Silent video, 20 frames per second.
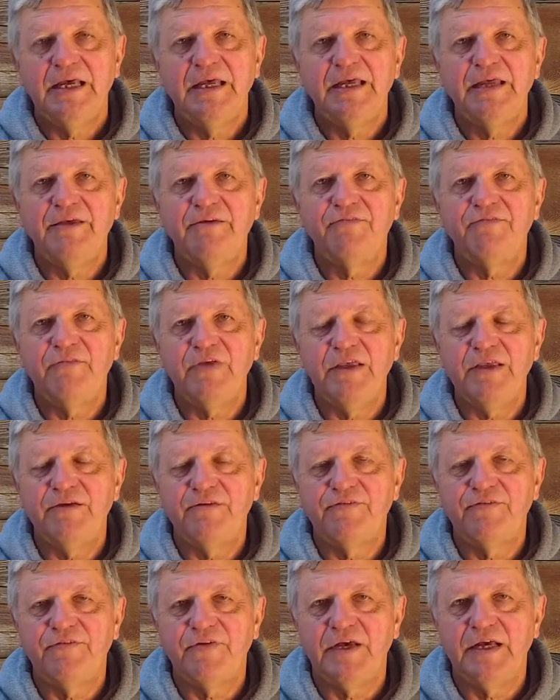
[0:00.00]

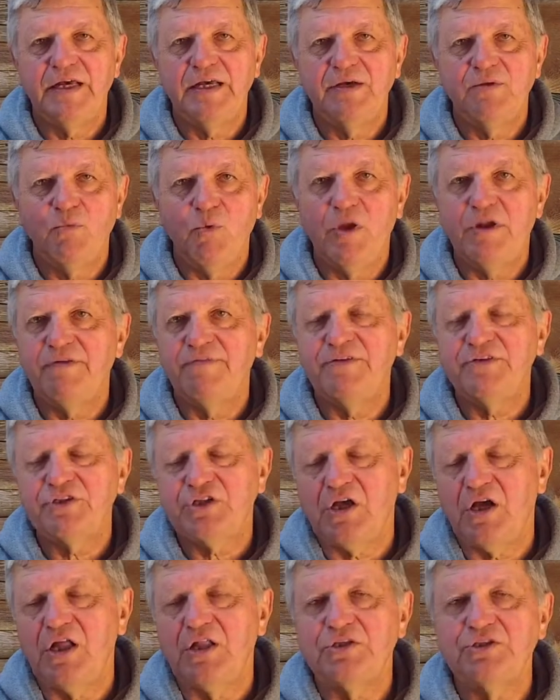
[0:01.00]
If one of us
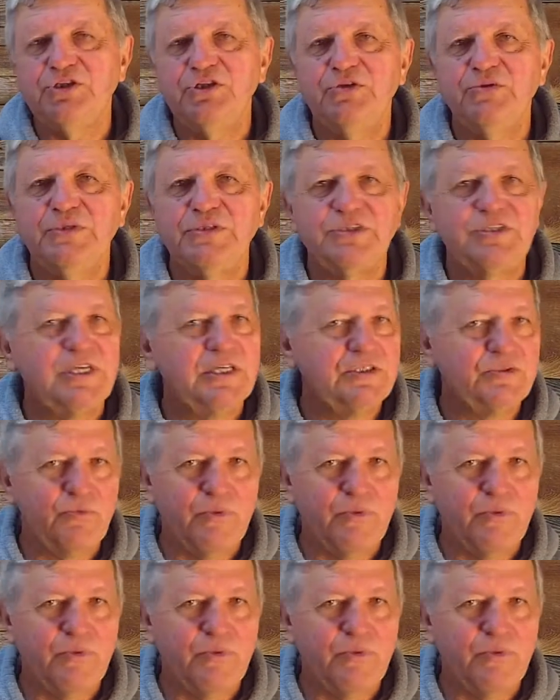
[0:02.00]
calls you and says,